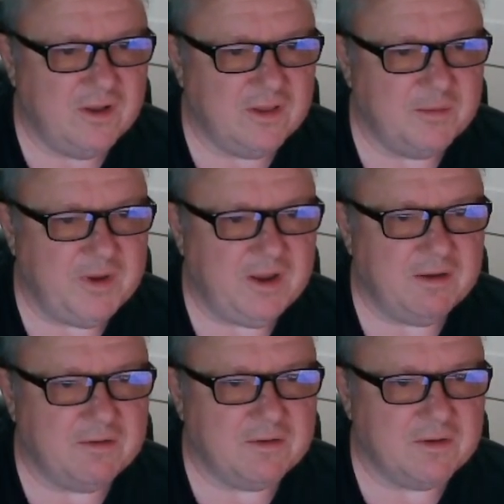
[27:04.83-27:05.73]
Let me
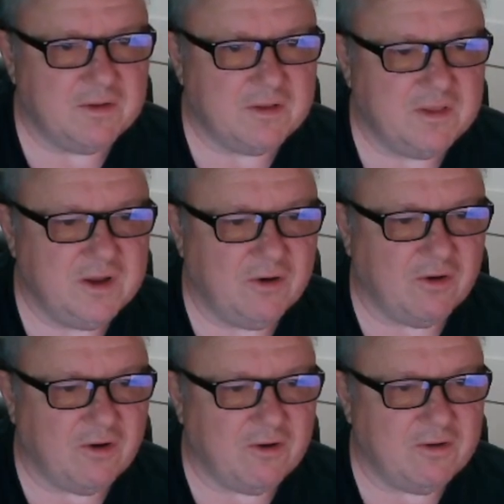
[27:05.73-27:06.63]
clear
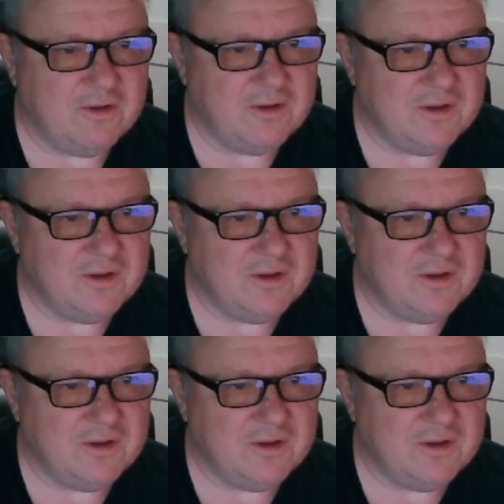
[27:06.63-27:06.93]
all